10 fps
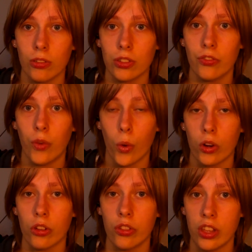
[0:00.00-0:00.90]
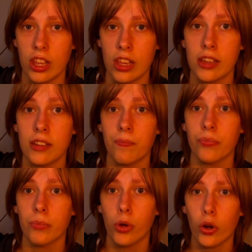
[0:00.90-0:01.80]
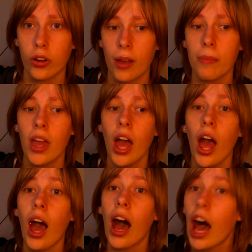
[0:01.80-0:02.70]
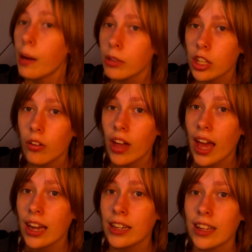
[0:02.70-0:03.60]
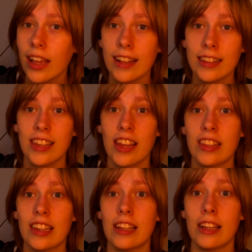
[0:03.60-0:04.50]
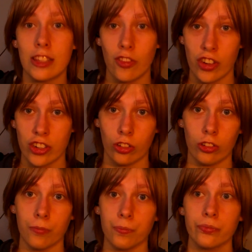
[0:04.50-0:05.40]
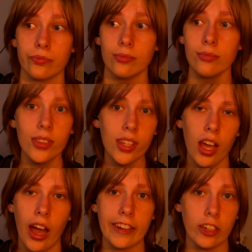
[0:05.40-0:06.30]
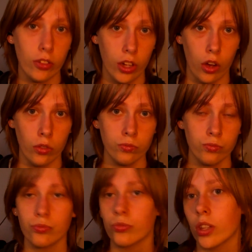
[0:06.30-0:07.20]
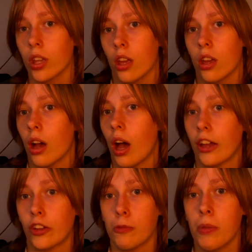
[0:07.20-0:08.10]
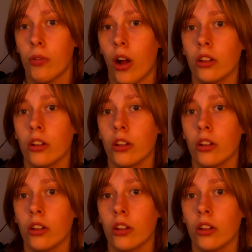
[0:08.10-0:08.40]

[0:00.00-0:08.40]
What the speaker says: for the program, I'm gonna go ahead and say that it is official. I don't know. I could be wrong.